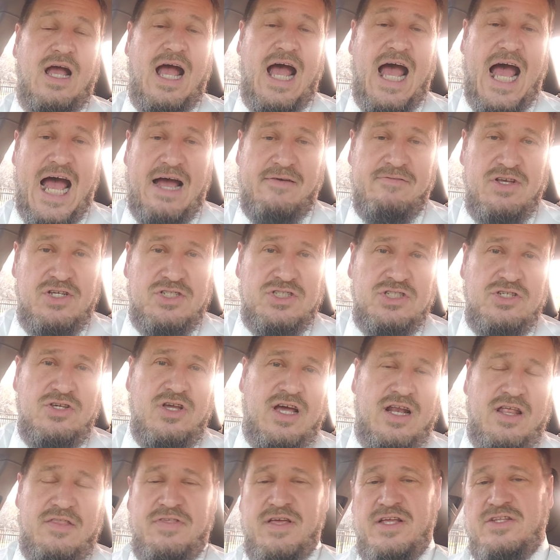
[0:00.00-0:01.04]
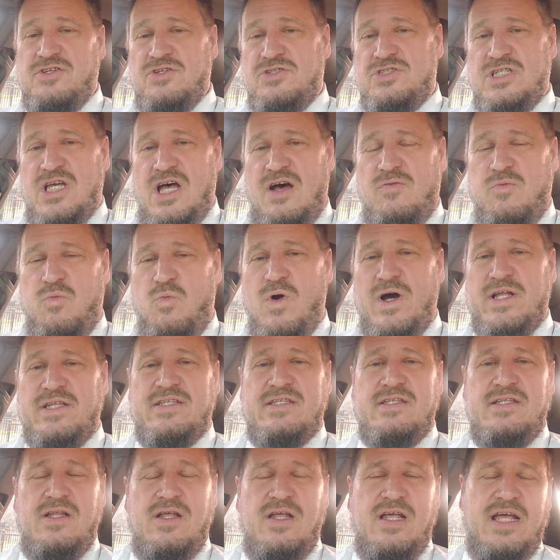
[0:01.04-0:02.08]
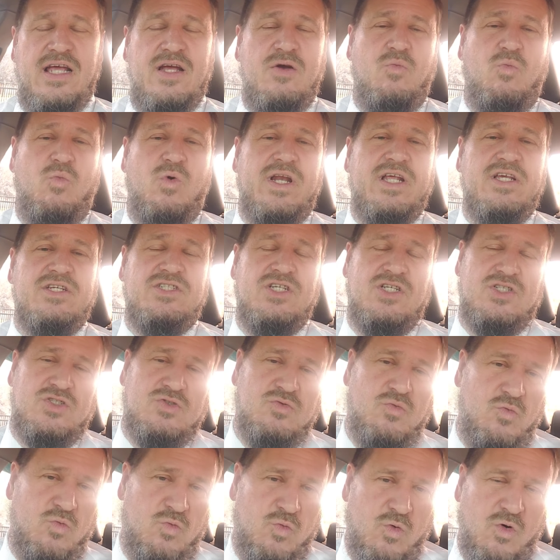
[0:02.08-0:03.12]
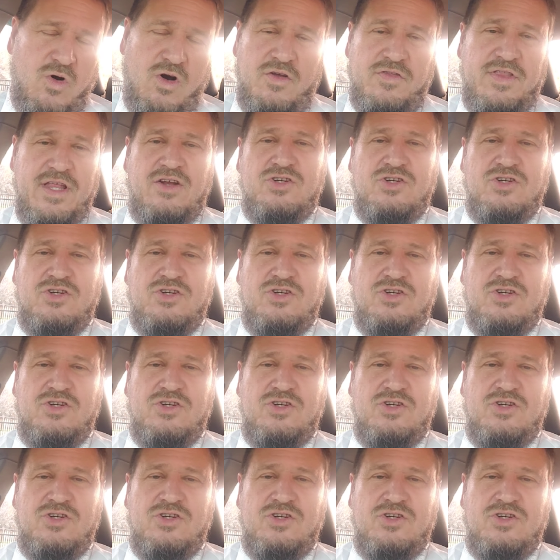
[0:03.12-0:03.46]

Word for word: obviously, you got to think to yourself, what it, what is this worth?